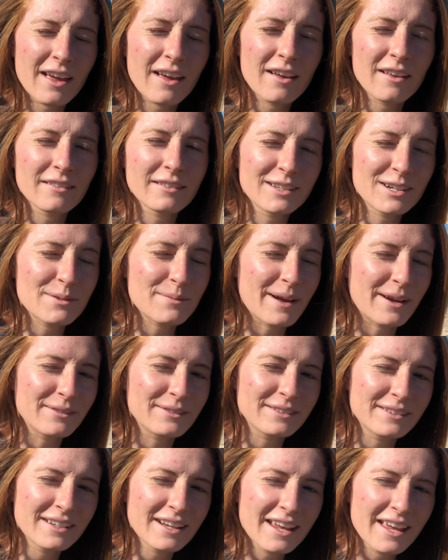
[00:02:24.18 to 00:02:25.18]
Little
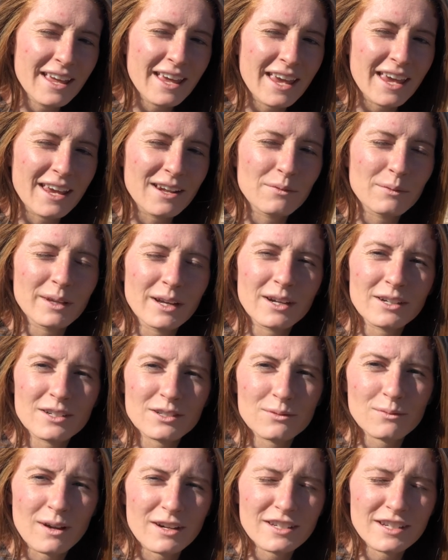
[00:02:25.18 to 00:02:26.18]
Mountain and we are just
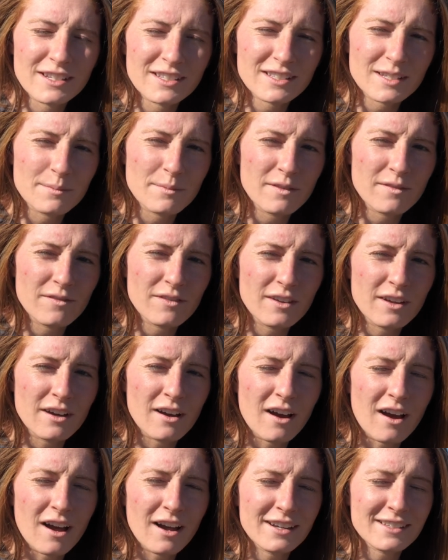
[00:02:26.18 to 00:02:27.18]
watching some of the
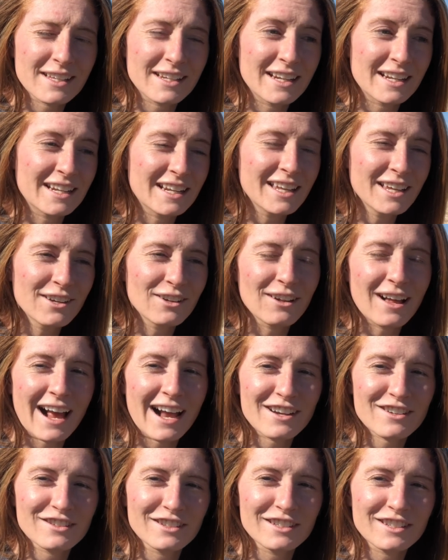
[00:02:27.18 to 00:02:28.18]
hawks and an eagle
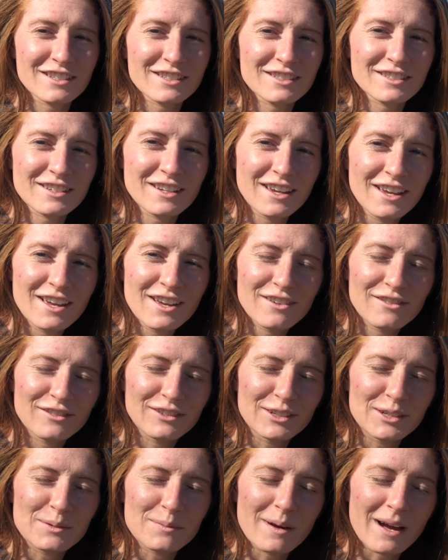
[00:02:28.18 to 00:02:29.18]
actually just
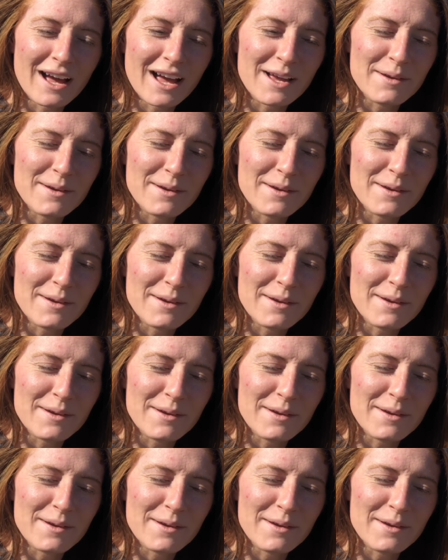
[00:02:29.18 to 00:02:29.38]
flew by,